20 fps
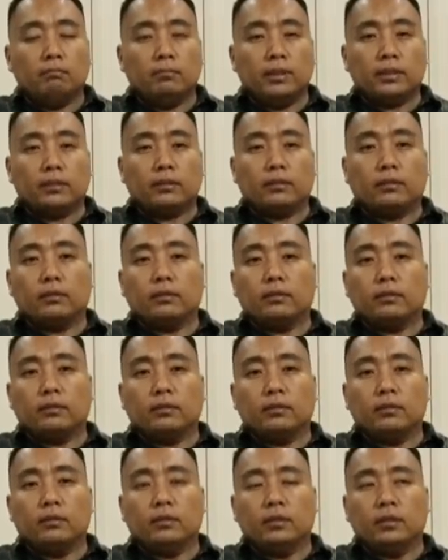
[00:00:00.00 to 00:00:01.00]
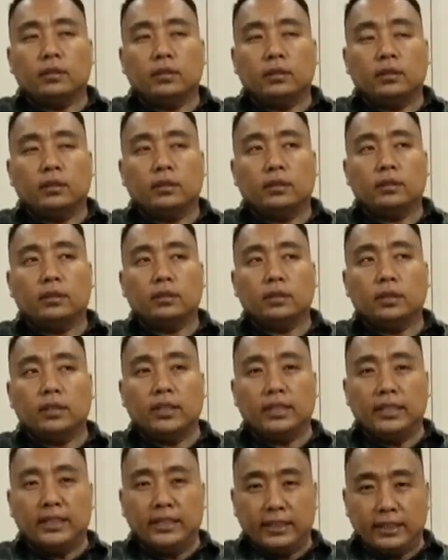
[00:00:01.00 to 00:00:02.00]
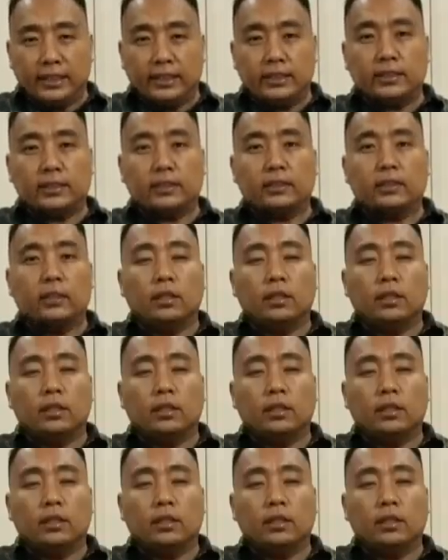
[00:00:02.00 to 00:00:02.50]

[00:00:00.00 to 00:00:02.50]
but the leaders,